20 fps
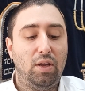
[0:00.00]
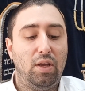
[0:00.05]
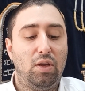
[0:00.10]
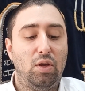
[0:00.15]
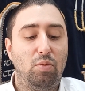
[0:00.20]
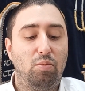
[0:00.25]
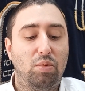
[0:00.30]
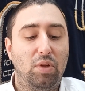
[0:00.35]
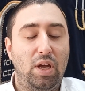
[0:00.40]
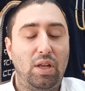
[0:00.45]
and
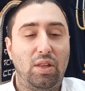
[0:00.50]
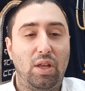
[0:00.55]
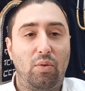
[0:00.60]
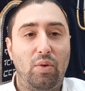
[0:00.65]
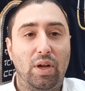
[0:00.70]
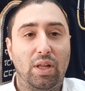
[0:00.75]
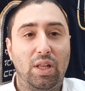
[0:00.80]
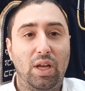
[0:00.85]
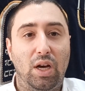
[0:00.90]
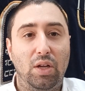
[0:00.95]
you plant
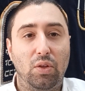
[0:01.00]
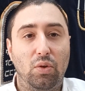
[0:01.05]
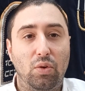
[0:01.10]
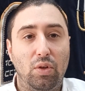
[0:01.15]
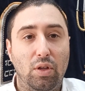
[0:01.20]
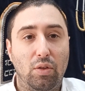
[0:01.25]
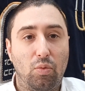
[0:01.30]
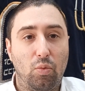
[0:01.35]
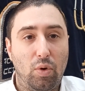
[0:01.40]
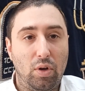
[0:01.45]
directly
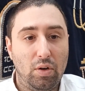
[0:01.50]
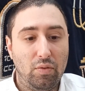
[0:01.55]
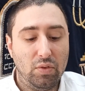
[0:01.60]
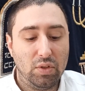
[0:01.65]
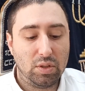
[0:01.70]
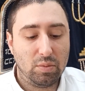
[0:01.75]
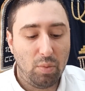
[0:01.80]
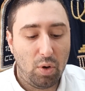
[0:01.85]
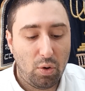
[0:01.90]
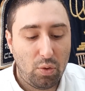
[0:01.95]
underneath one of the
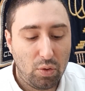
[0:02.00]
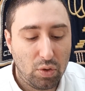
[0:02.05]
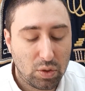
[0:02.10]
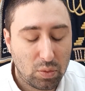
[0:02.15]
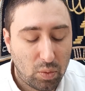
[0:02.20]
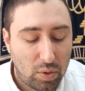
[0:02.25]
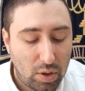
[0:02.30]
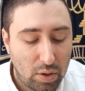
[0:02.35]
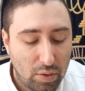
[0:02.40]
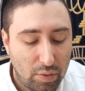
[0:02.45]
zmoros,
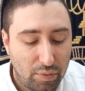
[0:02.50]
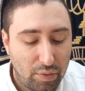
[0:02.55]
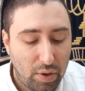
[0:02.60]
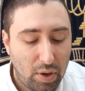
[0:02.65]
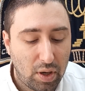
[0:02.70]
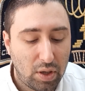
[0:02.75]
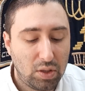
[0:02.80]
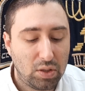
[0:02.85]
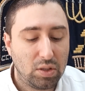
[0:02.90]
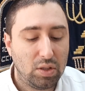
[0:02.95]
one of the
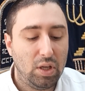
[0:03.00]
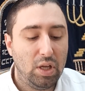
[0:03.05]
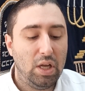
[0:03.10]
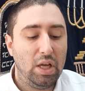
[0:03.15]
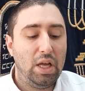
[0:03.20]
vines,